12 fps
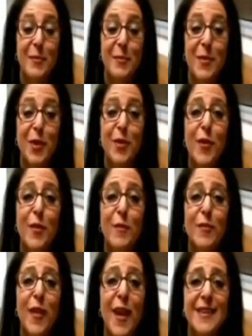The pure grown
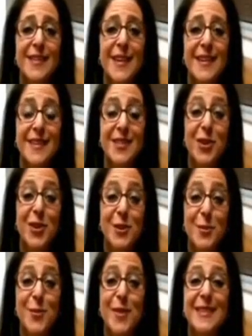process
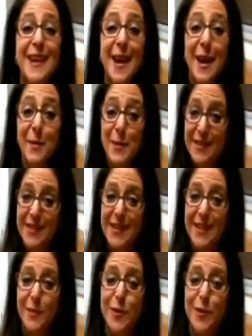starts with a diamond seed,